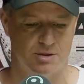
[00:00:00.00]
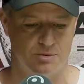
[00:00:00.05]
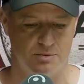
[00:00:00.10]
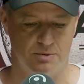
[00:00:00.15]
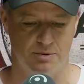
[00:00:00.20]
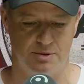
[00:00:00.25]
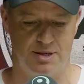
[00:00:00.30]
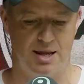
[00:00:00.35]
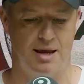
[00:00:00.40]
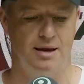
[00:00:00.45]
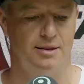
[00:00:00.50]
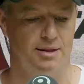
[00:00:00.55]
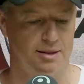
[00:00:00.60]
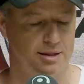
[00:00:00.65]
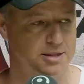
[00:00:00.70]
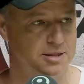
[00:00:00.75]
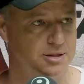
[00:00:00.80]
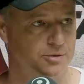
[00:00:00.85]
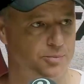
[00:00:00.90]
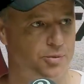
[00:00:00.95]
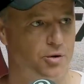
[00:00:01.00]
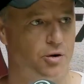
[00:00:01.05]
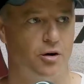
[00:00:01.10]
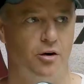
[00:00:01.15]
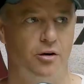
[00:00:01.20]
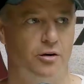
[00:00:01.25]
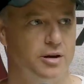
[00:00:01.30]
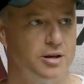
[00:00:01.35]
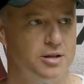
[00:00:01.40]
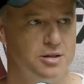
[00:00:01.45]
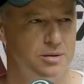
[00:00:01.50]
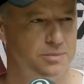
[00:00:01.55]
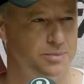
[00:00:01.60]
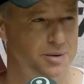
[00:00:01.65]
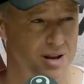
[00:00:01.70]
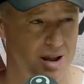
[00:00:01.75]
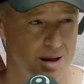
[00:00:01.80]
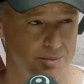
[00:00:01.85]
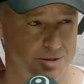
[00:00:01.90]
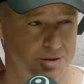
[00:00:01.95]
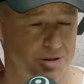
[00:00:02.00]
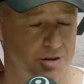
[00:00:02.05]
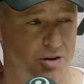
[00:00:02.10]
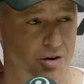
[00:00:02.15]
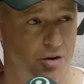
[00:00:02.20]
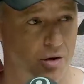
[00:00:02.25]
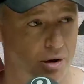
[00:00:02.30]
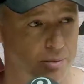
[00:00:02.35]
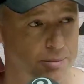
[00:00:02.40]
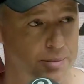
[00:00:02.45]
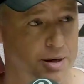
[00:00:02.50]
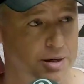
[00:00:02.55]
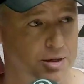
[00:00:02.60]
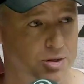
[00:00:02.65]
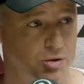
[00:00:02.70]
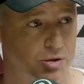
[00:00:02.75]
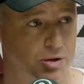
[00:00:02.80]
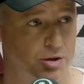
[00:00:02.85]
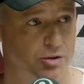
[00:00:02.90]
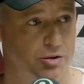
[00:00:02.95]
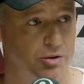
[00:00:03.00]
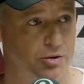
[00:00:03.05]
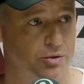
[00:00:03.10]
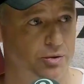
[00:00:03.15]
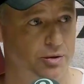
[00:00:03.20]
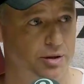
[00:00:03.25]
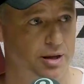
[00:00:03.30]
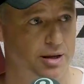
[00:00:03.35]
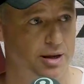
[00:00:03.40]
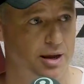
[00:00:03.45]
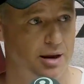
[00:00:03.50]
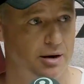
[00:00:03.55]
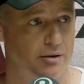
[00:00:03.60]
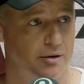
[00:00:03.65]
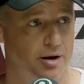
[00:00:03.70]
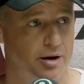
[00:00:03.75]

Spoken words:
that's down the list of priorities. It'd be an absolute nightmare to try and get